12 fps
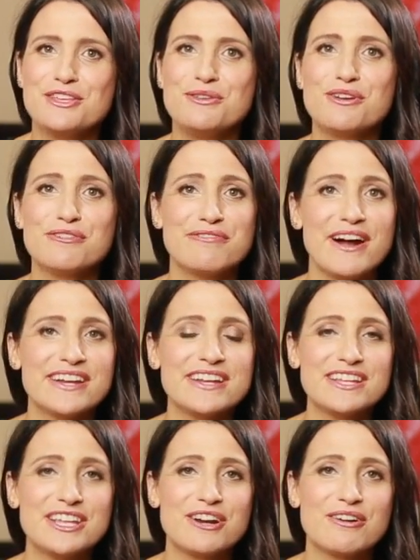You can find
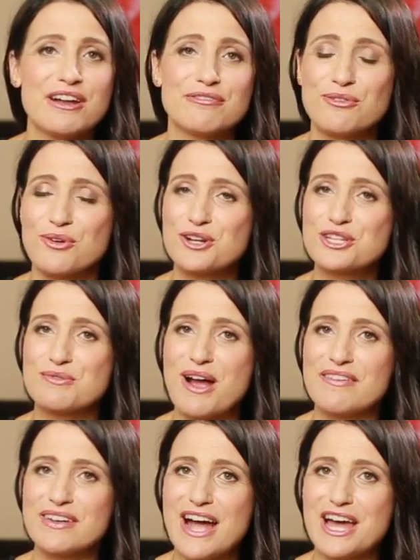it here at
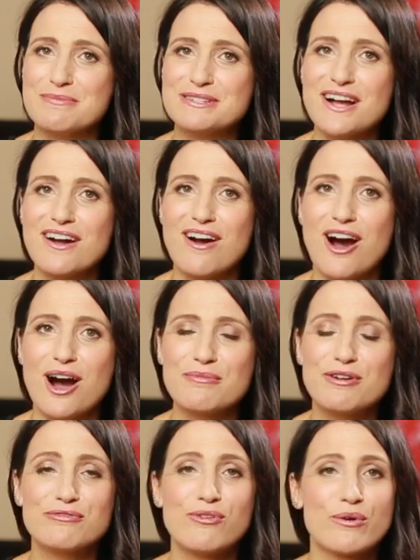
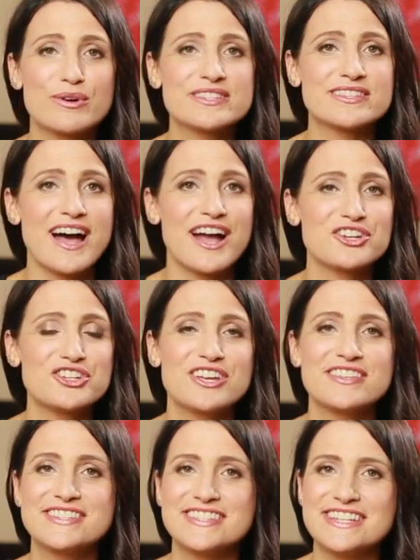
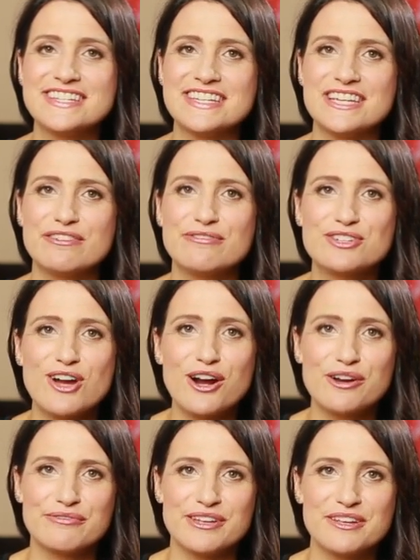flourishthriveacademy.com/CT
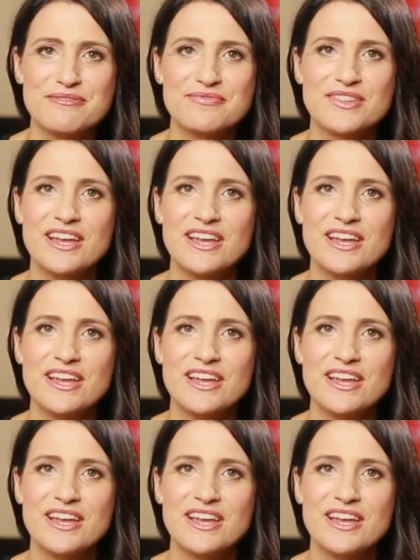photography.